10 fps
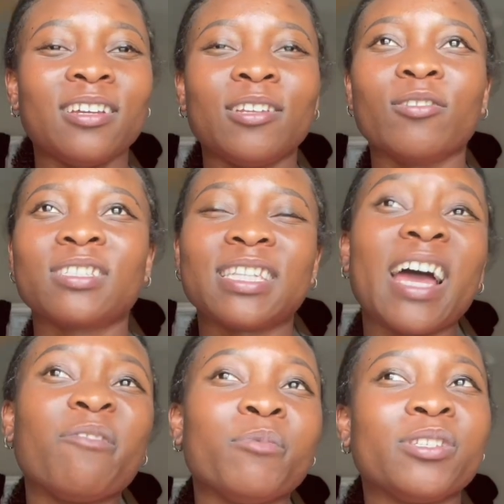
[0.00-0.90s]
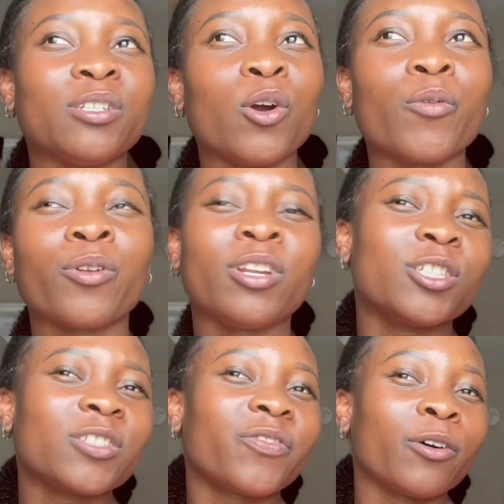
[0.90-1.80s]
there was live music going on. It
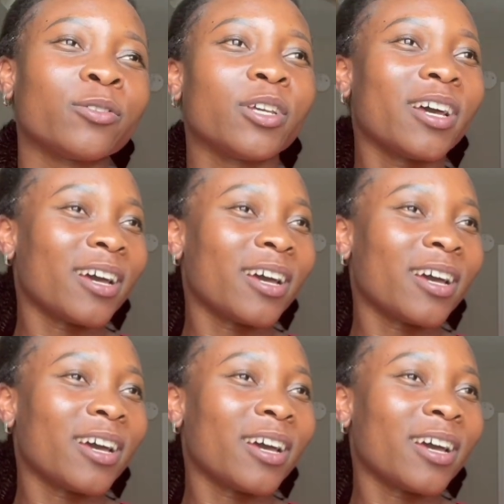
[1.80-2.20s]
just felt